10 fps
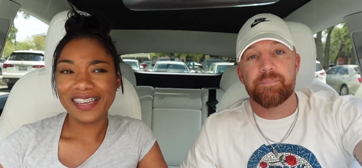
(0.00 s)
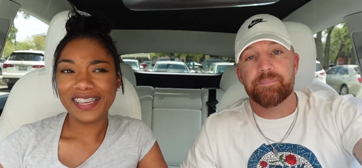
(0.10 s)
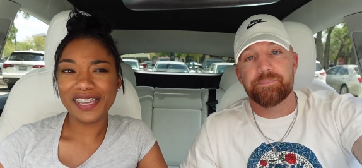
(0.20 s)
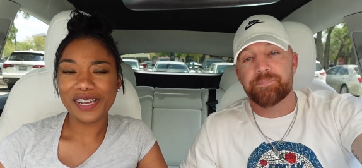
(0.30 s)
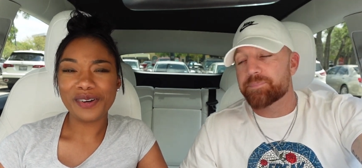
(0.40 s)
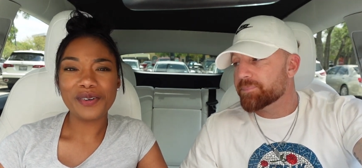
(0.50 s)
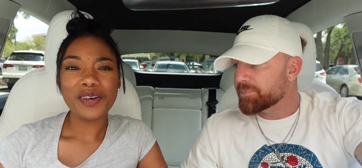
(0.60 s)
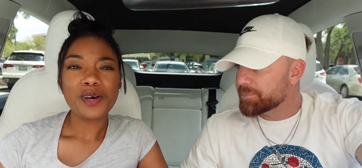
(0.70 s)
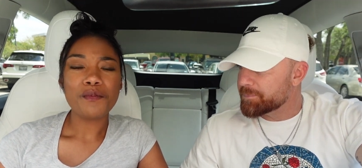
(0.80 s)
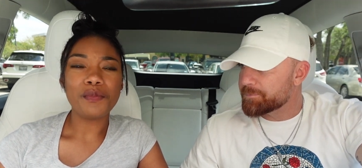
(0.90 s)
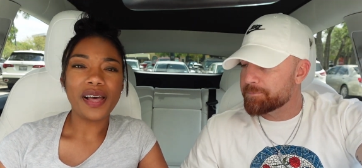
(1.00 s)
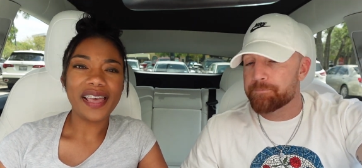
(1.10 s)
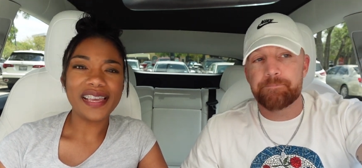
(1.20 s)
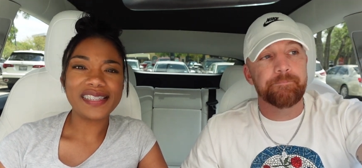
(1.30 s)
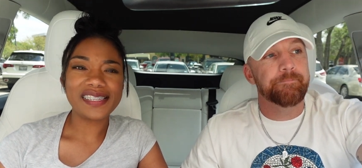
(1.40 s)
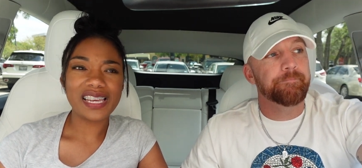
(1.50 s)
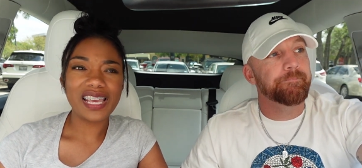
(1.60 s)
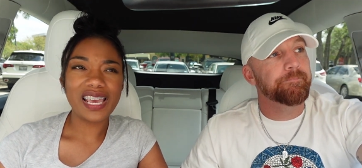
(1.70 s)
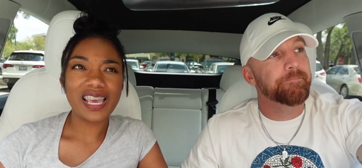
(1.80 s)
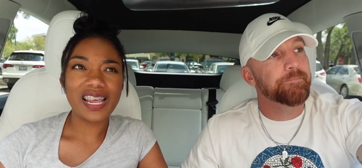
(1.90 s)
Speaker 1: you know, but
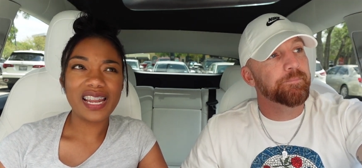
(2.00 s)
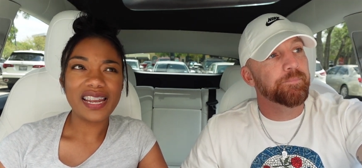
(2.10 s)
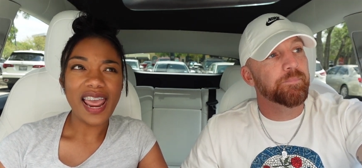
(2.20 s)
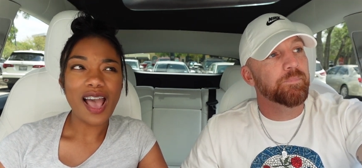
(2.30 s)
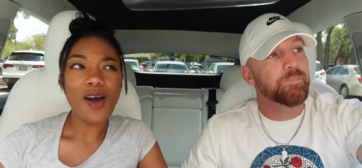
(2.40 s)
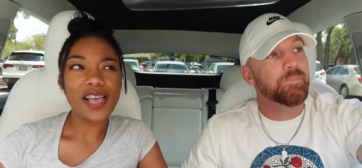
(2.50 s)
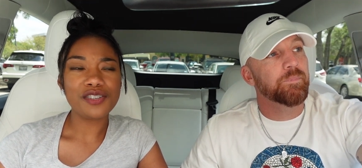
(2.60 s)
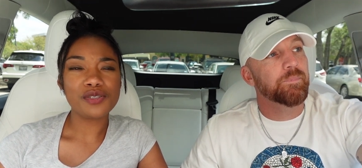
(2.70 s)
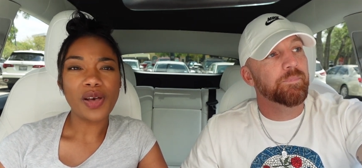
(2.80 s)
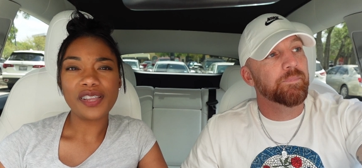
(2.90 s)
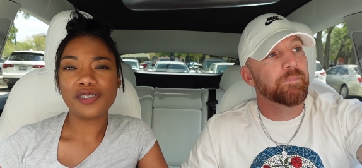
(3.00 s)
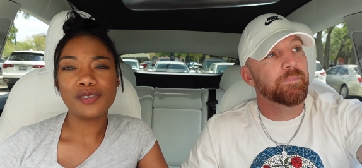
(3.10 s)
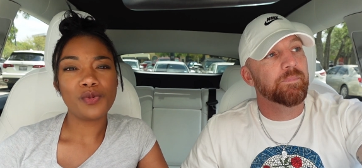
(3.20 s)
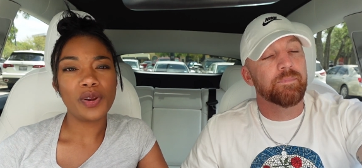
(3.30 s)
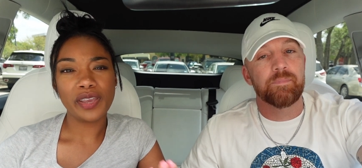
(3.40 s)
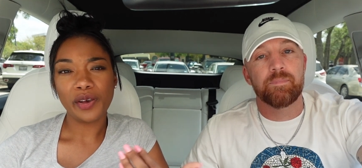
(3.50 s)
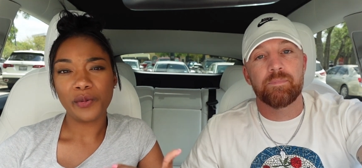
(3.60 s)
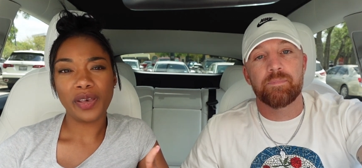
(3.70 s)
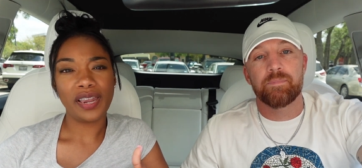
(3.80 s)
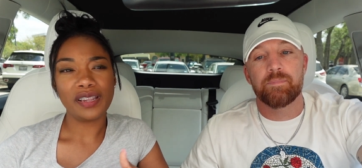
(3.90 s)
now I just I just want to go
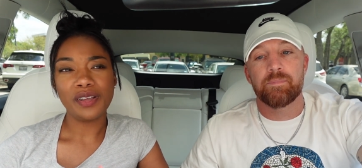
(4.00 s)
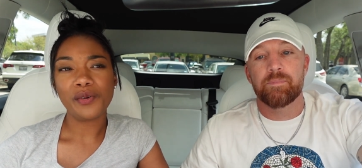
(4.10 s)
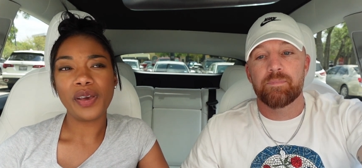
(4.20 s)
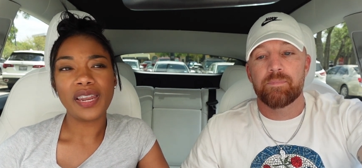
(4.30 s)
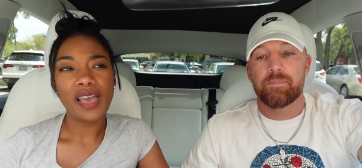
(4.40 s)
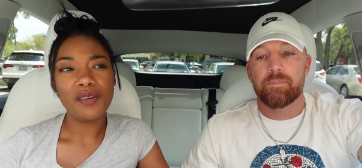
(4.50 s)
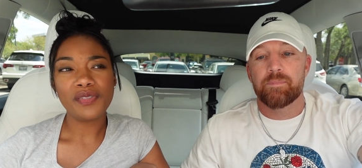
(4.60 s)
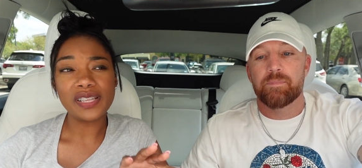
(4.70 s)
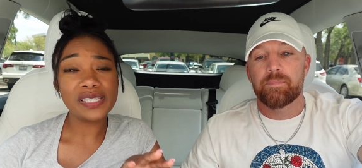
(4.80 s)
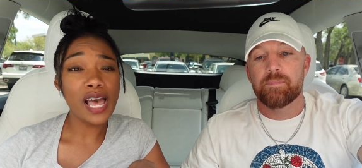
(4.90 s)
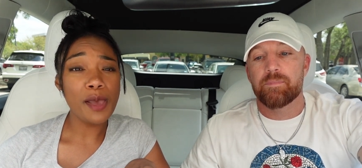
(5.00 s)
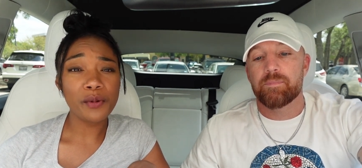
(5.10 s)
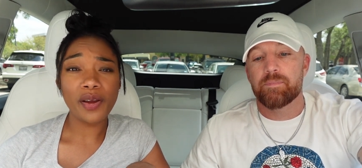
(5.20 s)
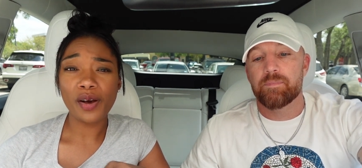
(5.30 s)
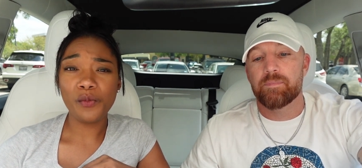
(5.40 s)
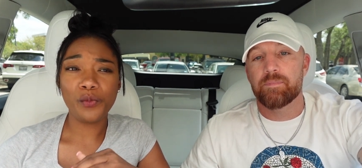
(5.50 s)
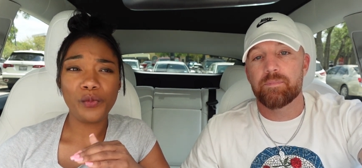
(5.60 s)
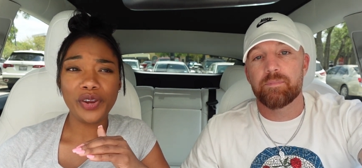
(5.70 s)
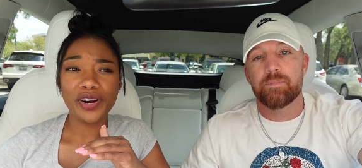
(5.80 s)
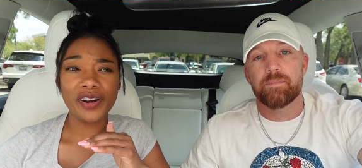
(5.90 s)
kind of low and and this time around
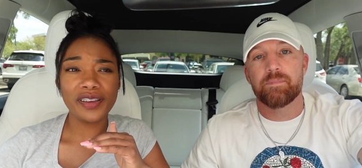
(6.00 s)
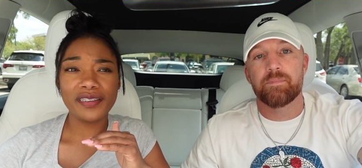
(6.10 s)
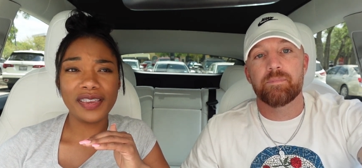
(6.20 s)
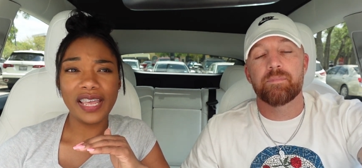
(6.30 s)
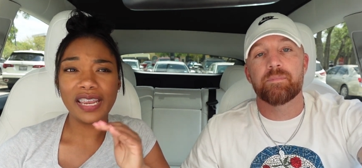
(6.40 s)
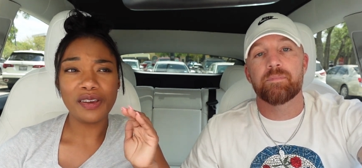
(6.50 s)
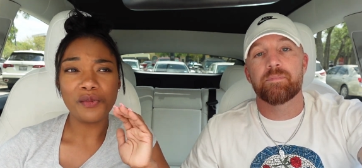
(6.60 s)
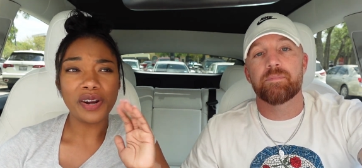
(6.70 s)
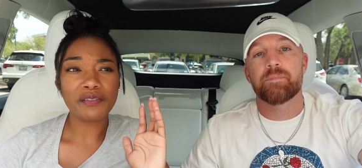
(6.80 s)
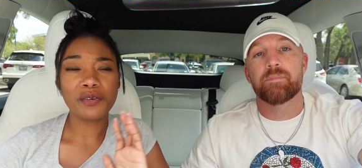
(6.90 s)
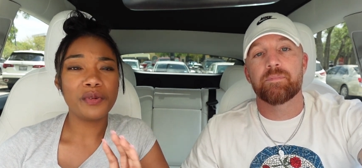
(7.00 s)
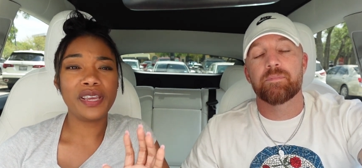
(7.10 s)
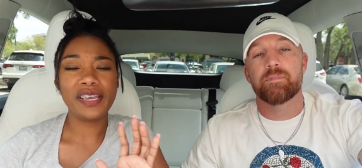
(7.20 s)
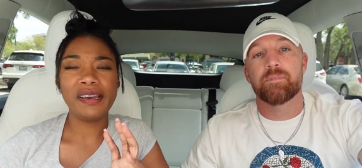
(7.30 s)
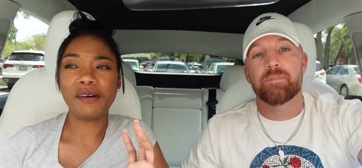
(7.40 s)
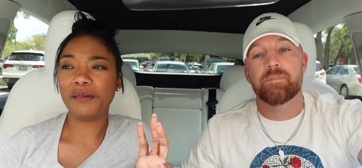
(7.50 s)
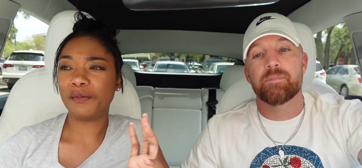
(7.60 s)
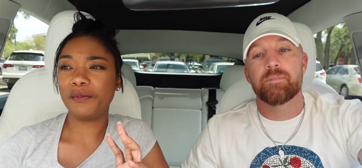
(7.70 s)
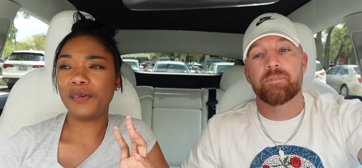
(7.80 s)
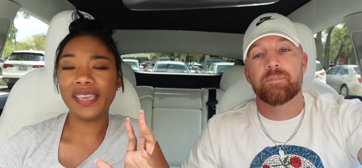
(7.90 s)
we are getting whatever ring
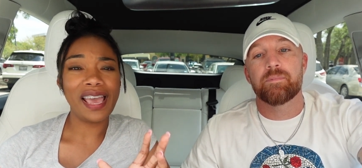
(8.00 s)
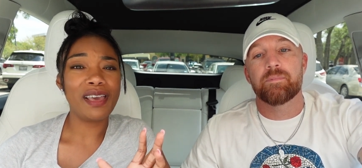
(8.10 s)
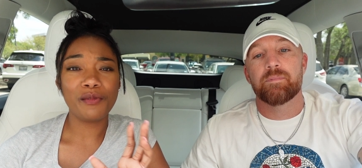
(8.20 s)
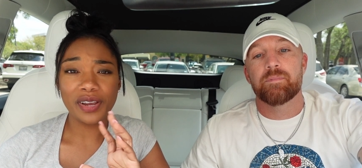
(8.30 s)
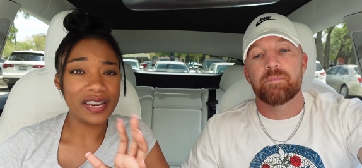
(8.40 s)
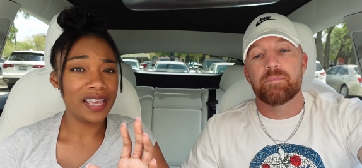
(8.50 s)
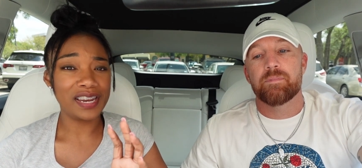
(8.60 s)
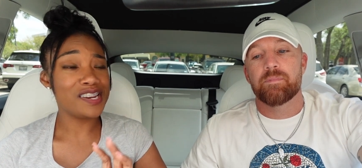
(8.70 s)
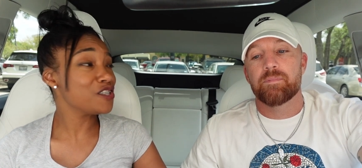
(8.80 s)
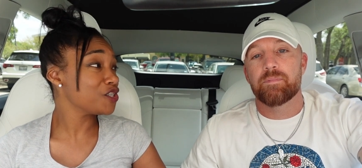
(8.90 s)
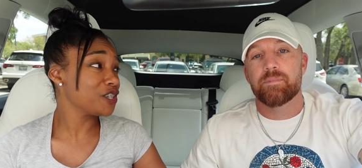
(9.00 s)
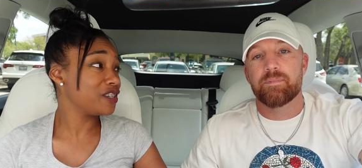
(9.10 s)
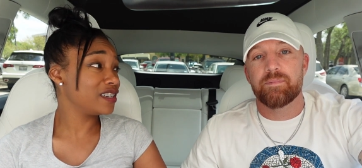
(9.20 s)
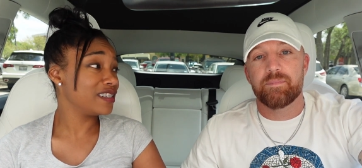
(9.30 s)
we get we're gonna get it insured